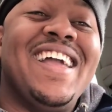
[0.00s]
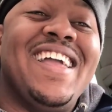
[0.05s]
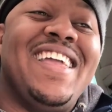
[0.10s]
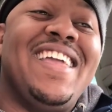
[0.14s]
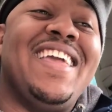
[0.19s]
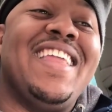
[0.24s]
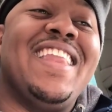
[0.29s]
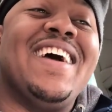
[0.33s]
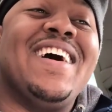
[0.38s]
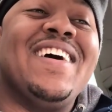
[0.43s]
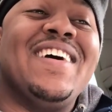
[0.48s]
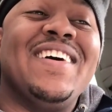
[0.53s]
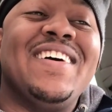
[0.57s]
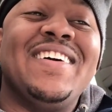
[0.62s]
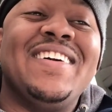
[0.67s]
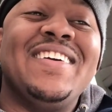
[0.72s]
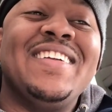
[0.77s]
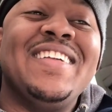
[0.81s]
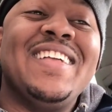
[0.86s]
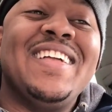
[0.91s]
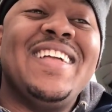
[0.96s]
you know
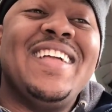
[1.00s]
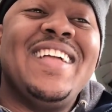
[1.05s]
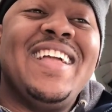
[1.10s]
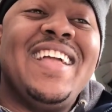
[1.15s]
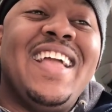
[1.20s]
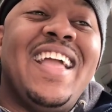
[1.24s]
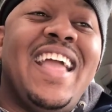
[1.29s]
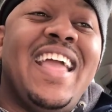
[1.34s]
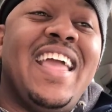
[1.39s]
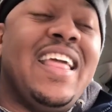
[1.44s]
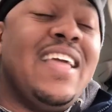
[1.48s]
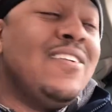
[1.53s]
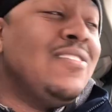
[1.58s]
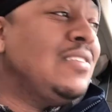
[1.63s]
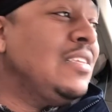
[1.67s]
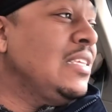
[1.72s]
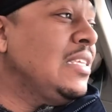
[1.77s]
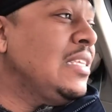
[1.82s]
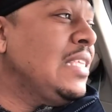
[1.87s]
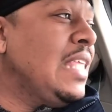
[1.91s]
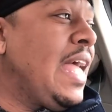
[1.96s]
it
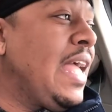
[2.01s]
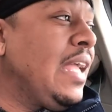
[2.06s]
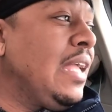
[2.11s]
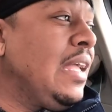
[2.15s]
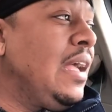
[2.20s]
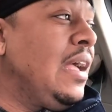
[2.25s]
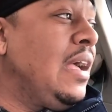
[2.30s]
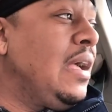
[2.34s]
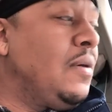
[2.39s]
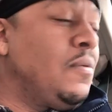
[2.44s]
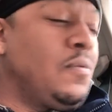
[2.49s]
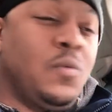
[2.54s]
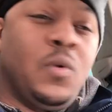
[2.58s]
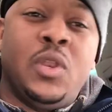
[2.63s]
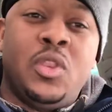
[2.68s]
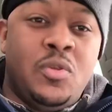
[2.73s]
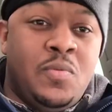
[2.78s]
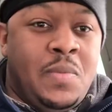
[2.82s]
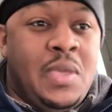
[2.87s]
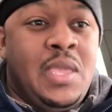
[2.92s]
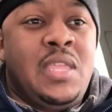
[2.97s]
was just like, uh, what
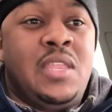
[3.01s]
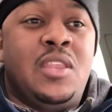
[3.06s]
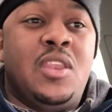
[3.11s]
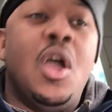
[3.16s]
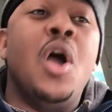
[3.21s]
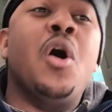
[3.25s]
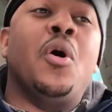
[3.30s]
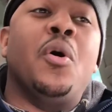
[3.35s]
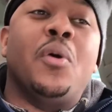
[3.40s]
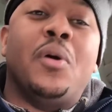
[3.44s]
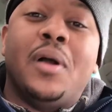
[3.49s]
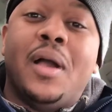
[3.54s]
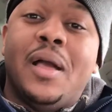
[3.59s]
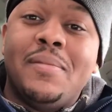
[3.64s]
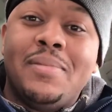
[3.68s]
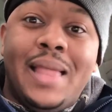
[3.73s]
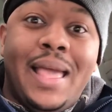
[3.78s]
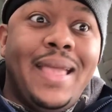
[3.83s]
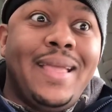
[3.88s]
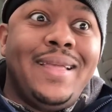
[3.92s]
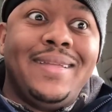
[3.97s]
do you mean, no?
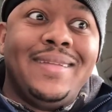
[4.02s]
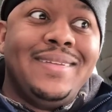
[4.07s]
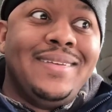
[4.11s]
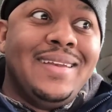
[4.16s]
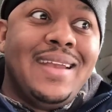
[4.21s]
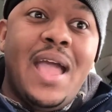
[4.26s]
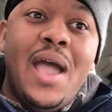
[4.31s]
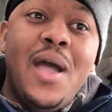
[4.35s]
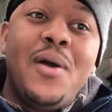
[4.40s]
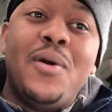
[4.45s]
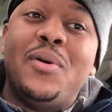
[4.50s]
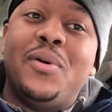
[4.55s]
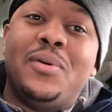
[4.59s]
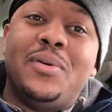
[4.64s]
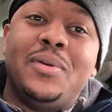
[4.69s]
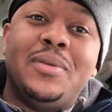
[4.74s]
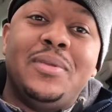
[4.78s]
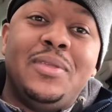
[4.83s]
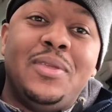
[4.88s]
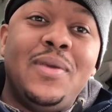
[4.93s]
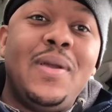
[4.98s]
I'm like, no.
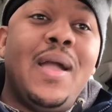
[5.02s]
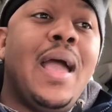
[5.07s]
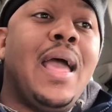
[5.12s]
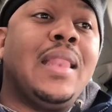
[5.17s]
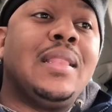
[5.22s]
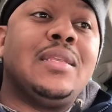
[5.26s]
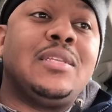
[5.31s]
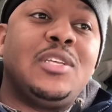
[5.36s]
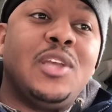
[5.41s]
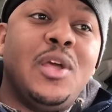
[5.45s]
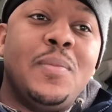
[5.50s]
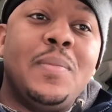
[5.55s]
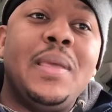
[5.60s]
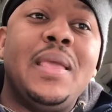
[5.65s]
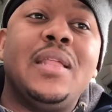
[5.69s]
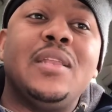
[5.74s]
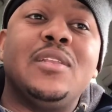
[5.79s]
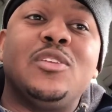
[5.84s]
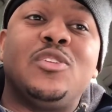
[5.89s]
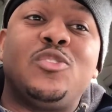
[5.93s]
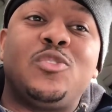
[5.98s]
You got to show
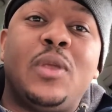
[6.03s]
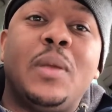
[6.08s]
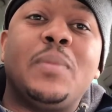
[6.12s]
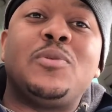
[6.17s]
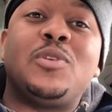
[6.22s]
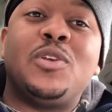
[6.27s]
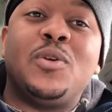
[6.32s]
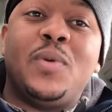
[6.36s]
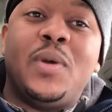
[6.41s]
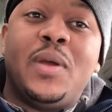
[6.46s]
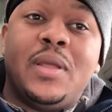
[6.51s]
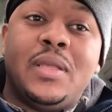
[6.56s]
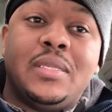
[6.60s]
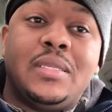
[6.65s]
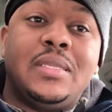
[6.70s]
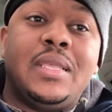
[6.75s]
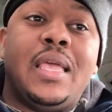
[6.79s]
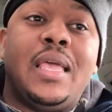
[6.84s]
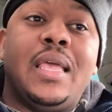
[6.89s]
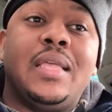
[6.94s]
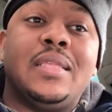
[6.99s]
me in the scripture where it
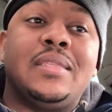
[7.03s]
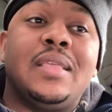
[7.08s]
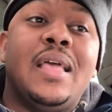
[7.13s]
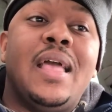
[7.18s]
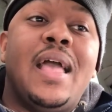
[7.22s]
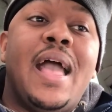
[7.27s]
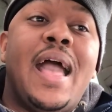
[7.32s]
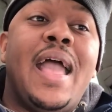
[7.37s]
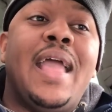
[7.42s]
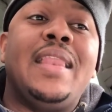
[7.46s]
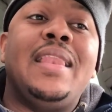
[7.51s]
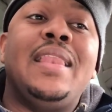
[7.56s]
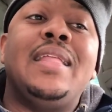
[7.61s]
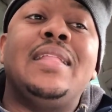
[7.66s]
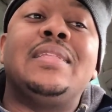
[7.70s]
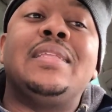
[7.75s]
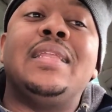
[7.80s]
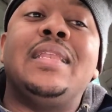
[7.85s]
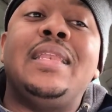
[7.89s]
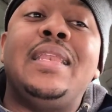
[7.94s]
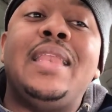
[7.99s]
says, I
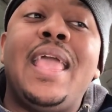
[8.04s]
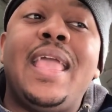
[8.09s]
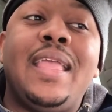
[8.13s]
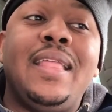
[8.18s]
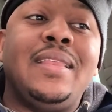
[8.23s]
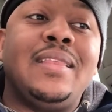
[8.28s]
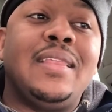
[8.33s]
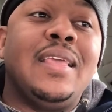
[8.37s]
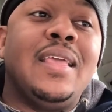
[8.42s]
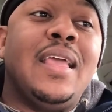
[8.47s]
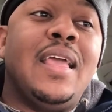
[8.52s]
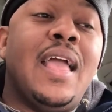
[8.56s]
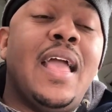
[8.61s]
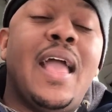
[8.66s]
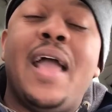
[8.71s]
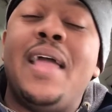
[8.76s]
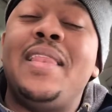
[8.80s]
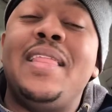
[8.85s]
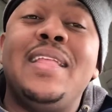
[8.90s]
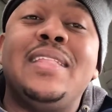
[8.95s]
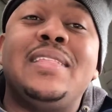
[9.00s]
need to date,
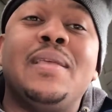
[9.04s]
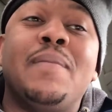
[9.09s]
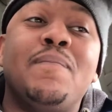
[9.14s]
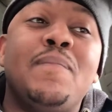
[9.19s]
I need to